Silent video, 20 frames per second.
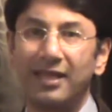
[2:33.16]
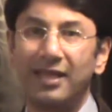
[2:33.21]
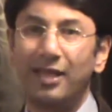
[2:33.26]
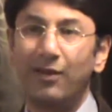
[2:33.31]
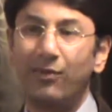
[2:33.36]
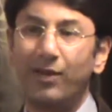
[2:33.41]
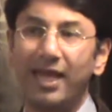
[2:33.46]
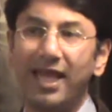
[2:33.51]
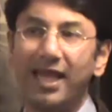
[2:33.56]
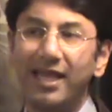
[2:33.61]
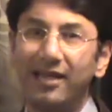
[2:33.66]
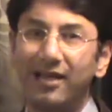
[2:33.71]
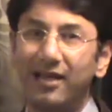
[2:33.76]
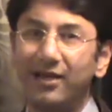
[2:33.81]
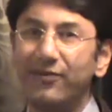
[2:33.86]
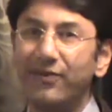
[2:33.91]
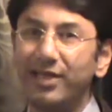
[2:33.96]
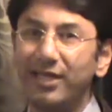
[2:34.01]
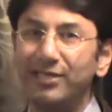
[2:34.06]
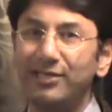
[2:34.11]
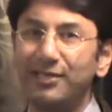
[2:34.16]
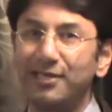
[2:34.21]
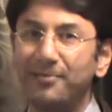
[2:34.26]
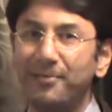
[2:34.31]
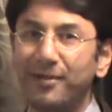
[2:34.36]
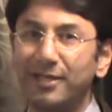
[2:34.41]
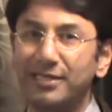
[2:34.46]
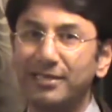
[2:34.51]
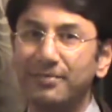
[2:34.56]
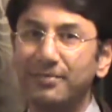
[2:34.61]
Now, when I agree to the
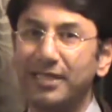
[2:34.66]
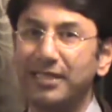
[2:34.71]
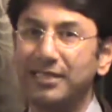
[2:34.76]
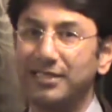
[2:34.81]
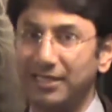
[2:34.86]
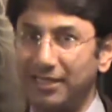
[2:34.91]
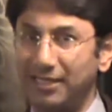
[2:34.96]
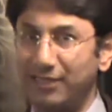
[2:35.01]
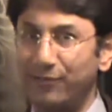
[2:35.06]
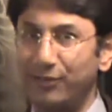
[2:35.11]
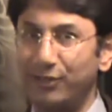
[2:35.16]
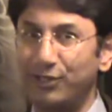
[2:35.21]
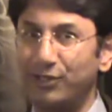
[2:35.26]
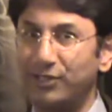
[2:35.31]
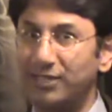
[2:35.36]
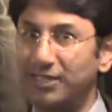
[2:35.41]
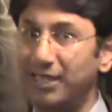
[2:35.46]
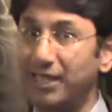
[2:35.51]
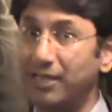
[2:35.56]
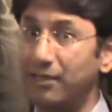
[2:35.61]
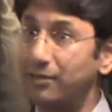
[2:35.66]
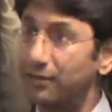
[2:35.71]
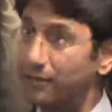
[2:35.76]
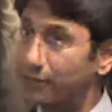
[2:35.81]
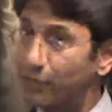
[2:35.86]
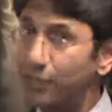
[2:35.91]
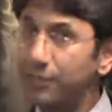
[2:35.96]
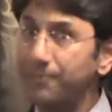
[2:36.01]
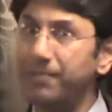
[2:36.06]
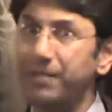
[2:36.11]
possibility that what you're saying
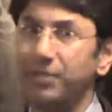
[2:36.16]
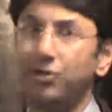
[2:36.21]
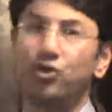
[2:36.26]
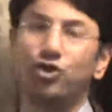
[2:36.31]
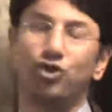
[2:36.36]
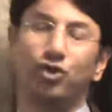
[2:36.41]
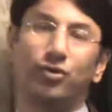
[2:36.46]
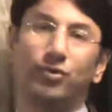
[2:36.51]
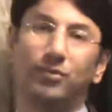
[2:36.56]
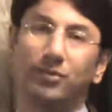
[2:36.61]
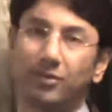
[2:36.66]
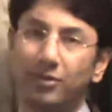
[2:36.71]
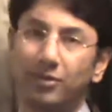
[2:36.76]
could be true,